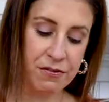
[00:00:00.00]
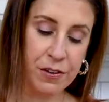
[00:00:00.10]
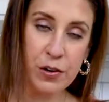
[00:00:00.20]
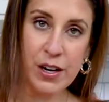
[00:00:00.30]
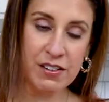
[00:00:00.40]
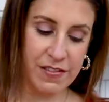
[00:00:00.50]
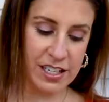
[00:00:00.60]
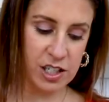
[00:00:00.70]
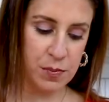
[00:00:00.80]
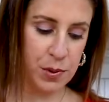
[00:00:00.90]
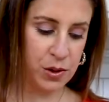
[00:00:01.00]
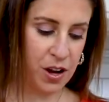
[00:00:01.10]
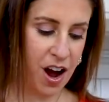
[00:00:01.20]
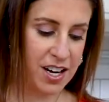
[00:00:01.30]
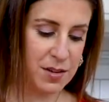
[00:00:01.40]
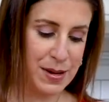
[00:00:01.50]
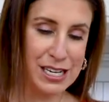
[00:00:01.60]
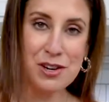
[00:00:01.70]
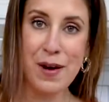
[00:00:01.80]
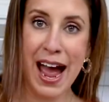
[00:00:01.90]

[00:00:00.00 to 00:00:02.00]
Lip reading: fruit and vegetable condiment. You